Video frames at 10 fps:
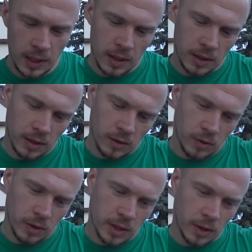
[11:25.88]
It's
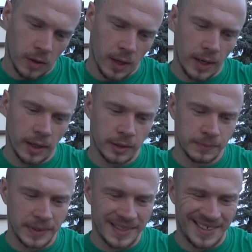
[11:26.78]
also a little
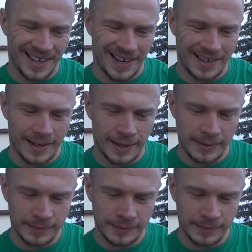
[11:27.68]
bit darker.